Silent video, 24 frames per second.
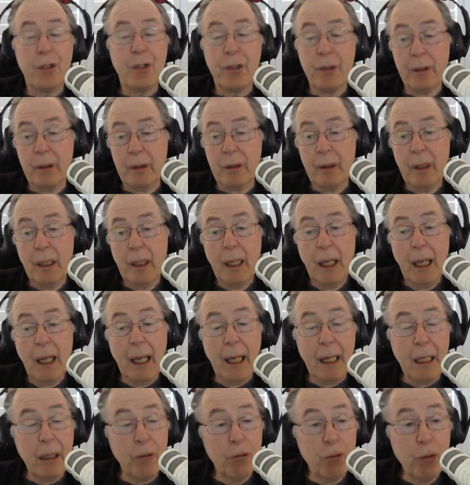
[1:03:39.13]
true.
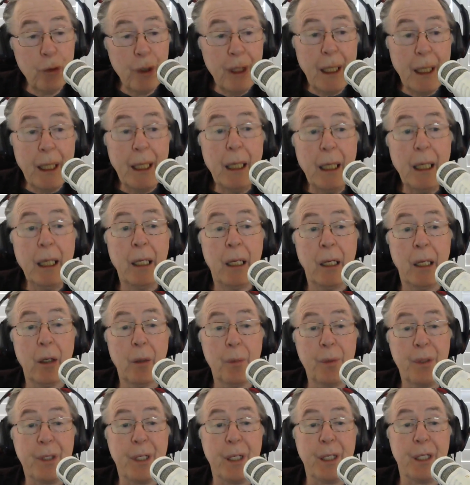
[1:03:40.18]
And really, it
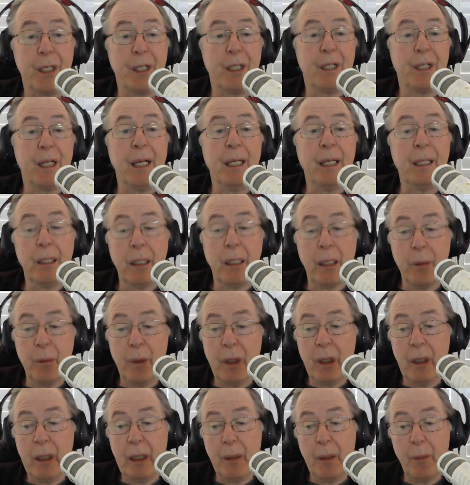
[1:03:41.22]
helps to sustain the
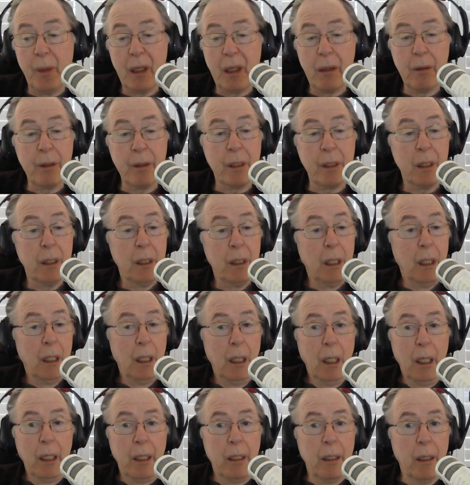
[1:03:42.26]
community because
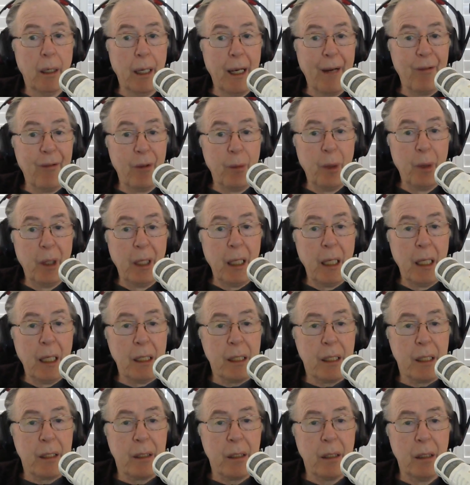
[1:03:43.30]
not everybody has
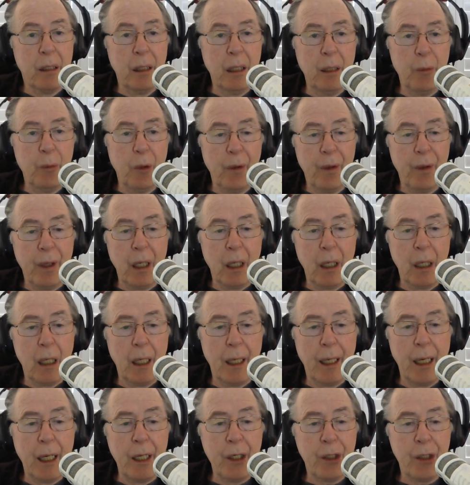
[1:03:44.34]
the time or the
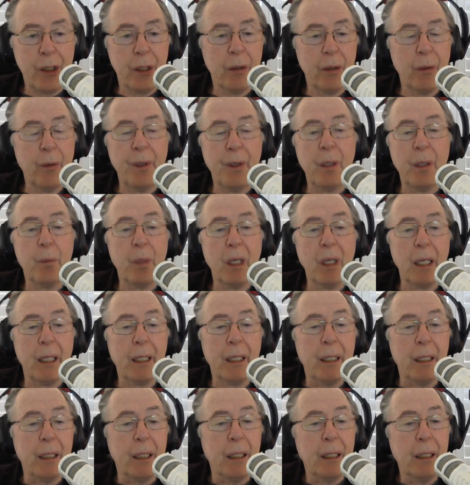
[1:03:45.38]
inclination or the
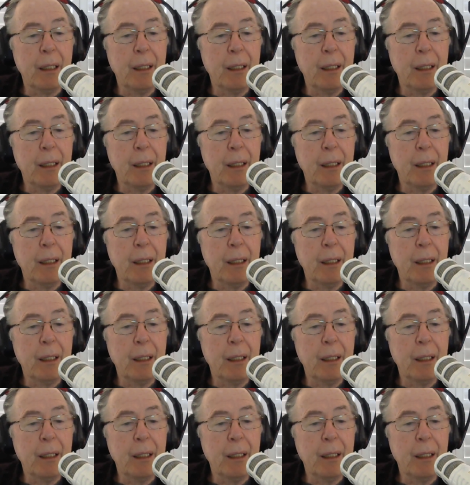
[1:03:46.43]
ability